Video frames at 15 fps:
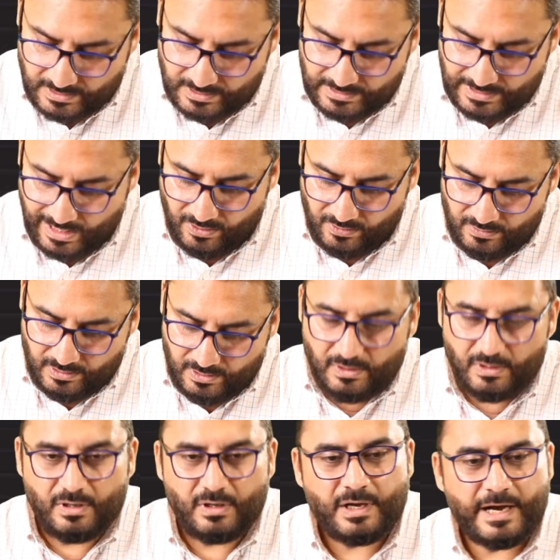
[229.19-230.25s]
Now
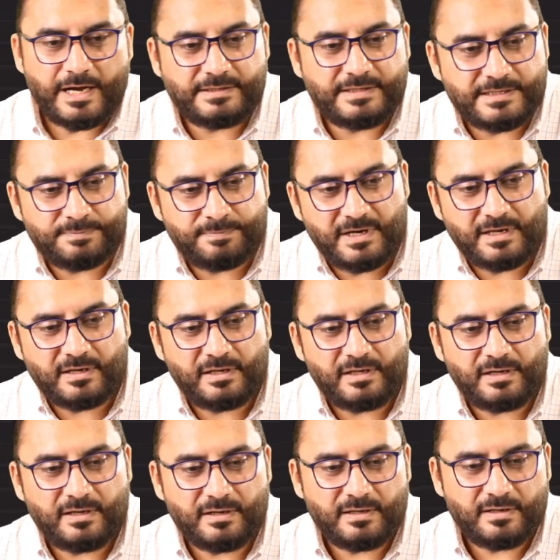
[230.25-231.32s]
at this
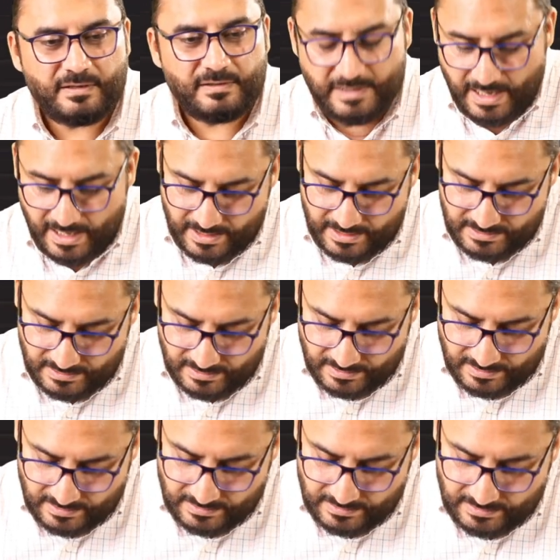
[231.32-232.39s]
particular gate,
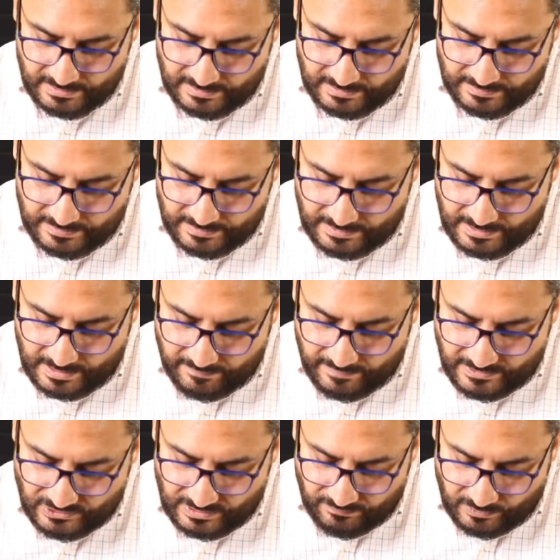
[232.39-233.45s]
the
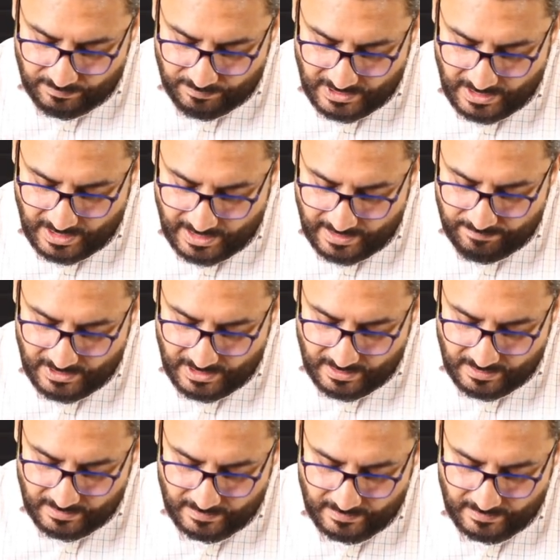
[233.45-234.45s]
equation would be AB,